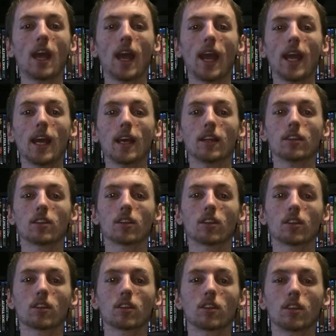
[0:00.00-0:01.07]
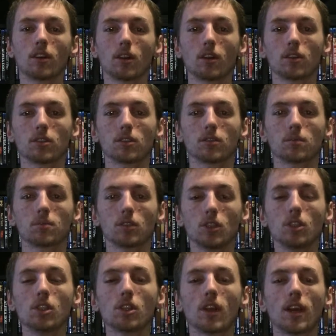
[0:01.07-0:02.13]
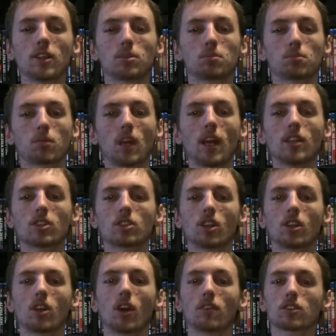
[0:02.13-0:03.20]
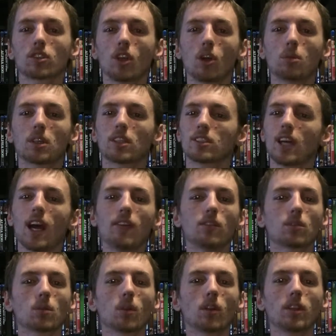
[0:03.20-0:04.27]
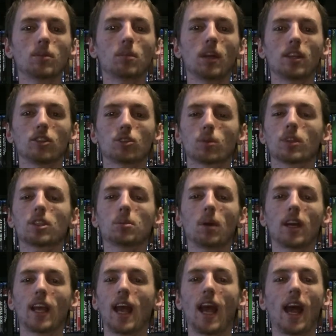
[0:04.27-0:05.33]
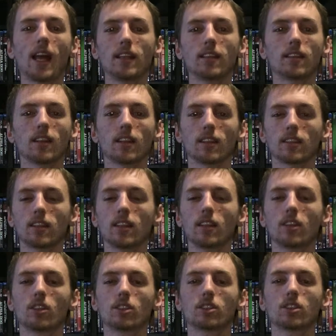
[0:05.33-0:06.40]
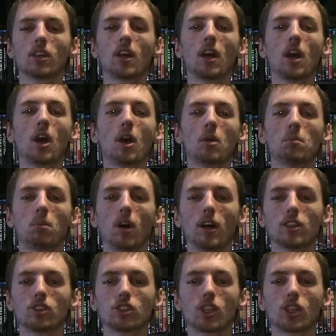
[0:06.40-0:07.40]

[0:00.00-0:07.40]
And the new year has kind of started off slow because I haven't really been intrigued by anything in theaters, but